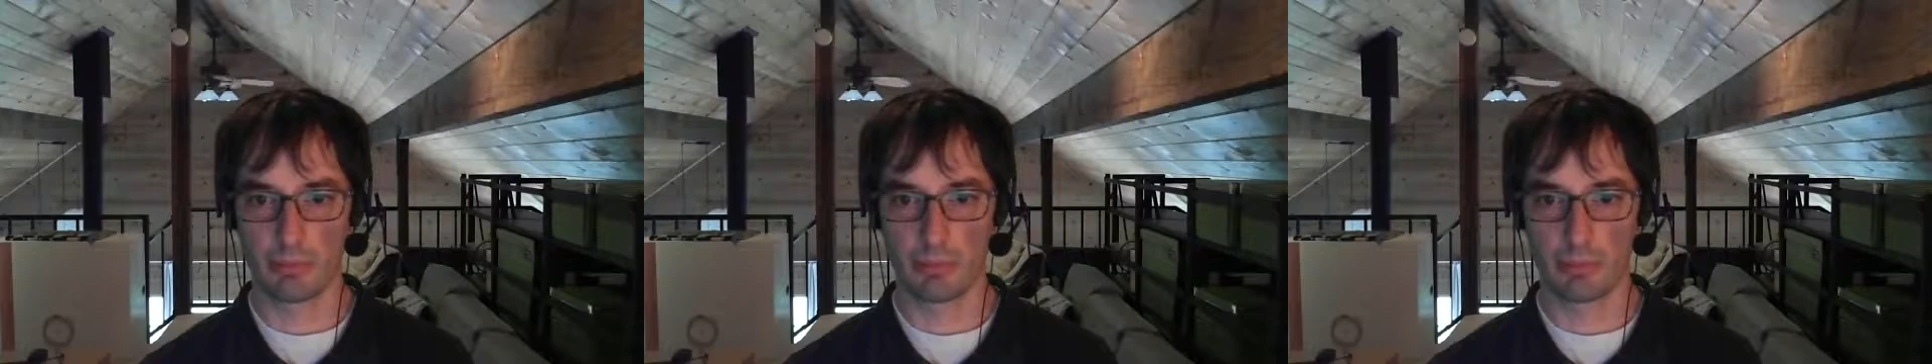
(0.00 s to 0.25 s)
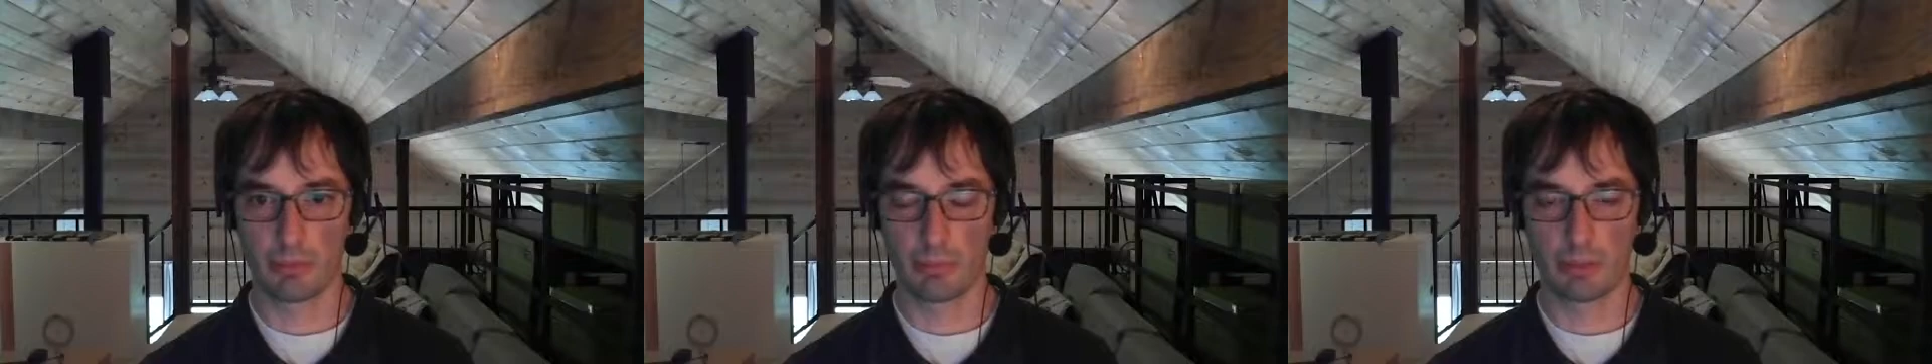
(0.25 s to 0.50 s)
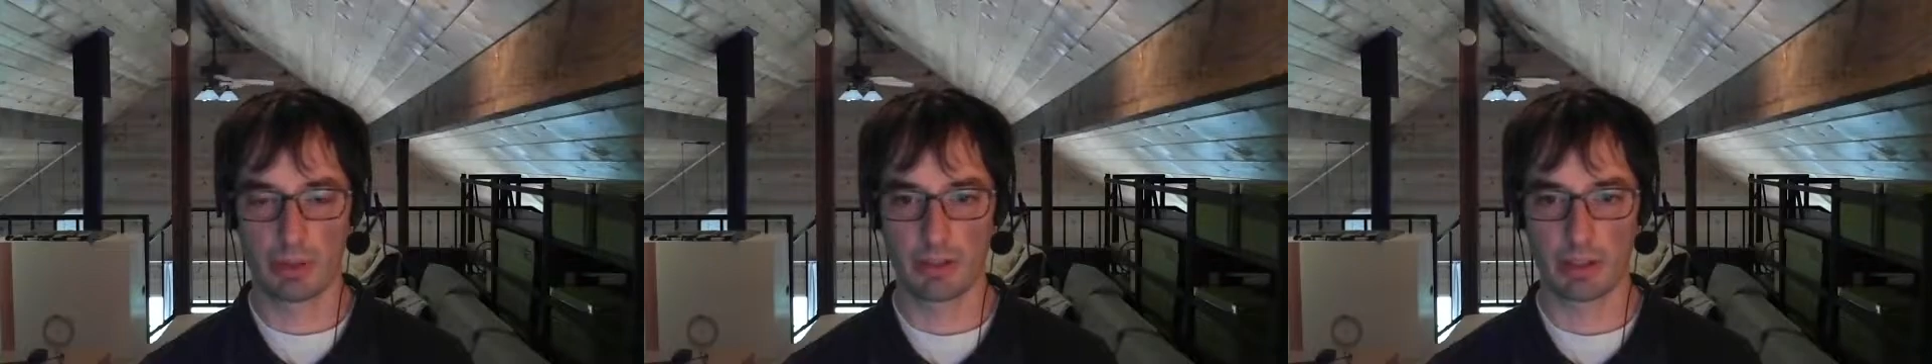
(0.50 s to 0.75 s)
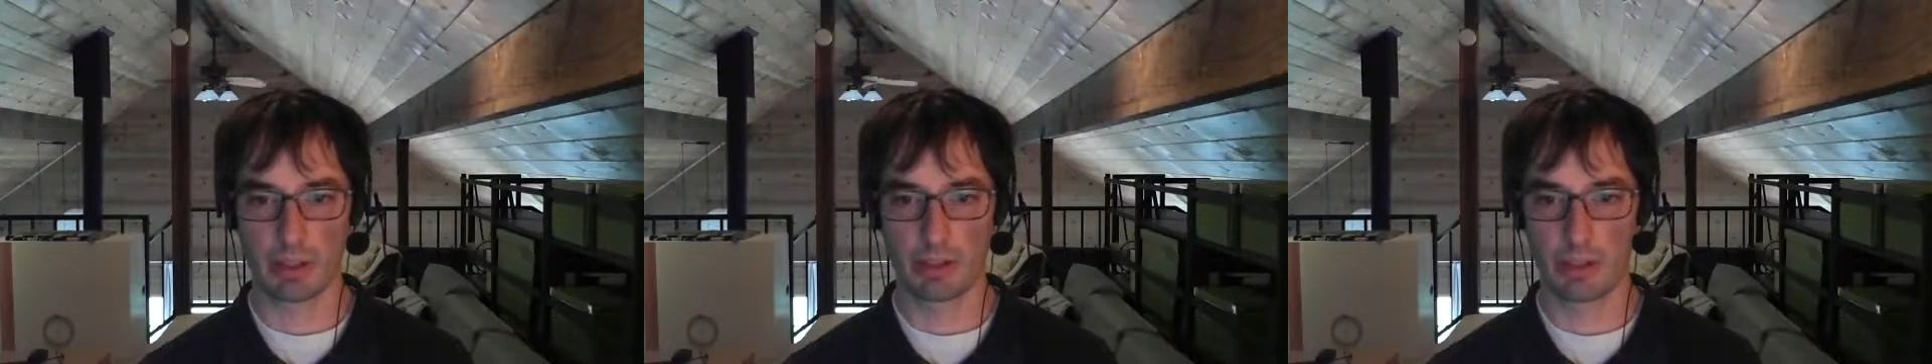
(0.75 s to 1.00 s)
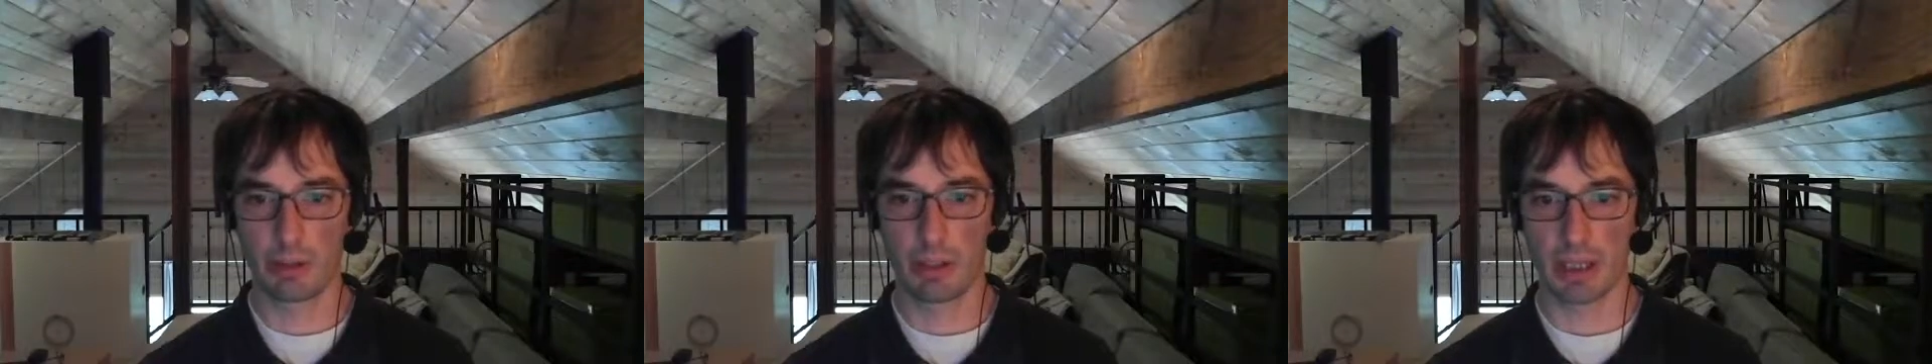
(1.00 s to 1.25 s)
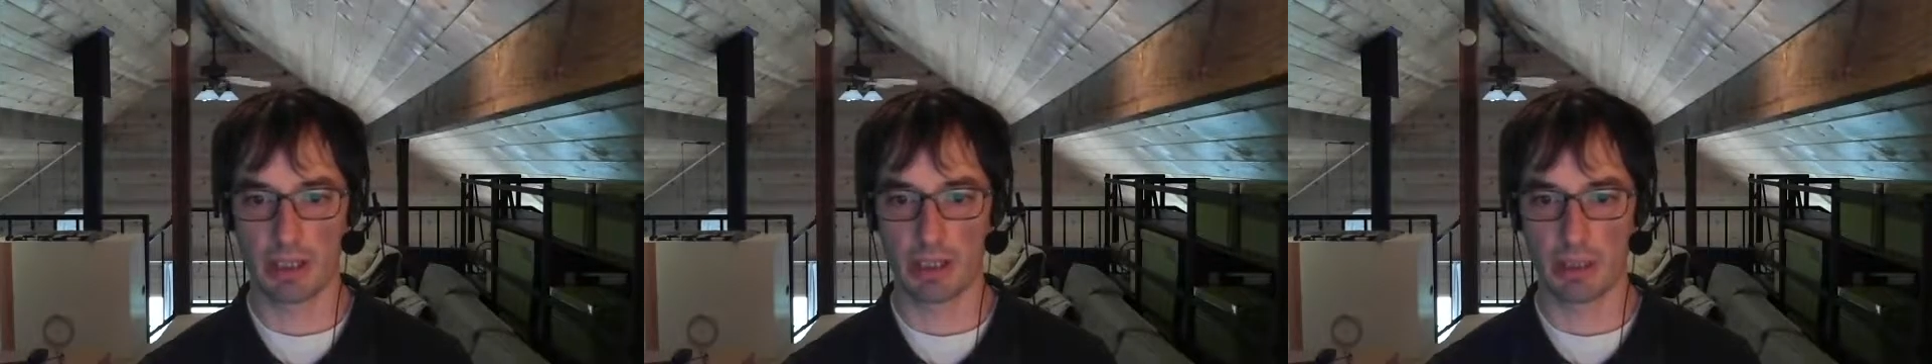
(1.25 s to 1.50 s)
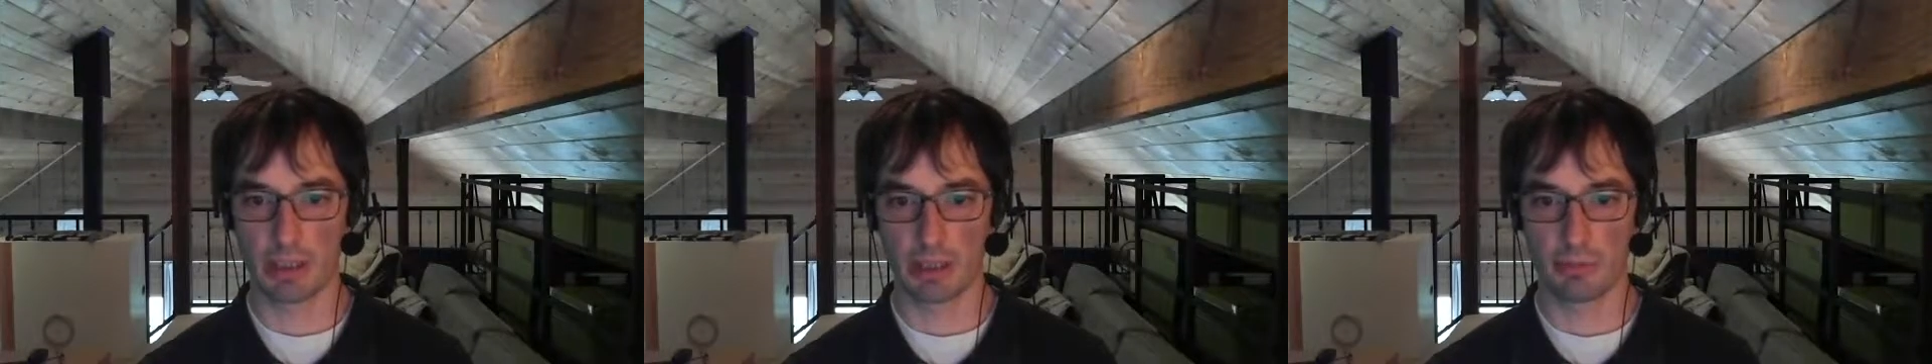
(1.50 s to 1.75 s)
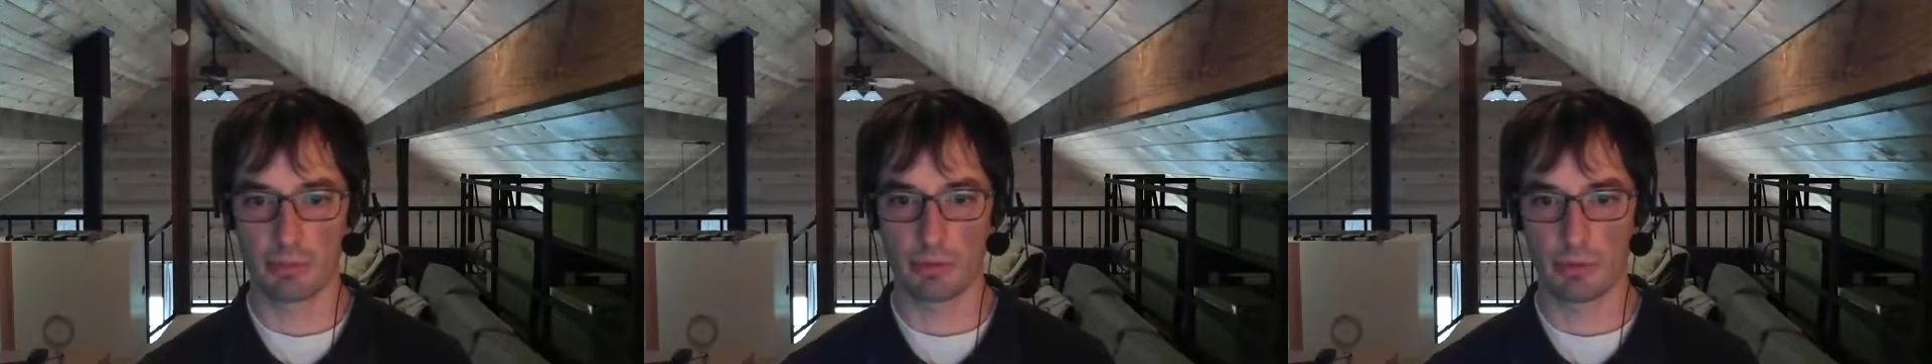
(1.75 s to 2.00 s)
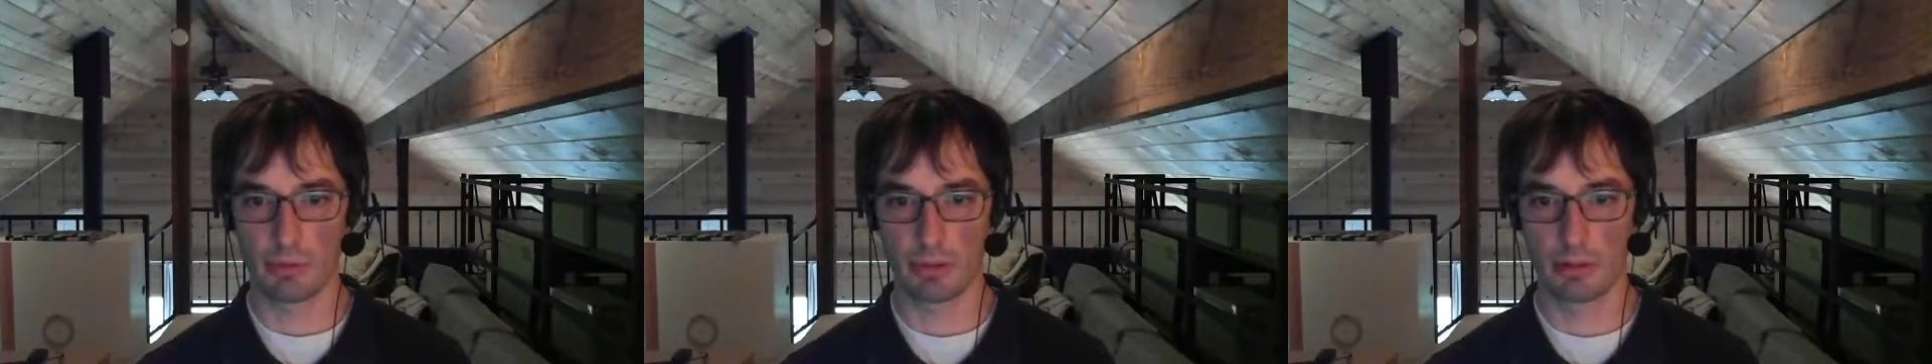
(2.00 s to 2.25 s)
someplace like KubeADM or?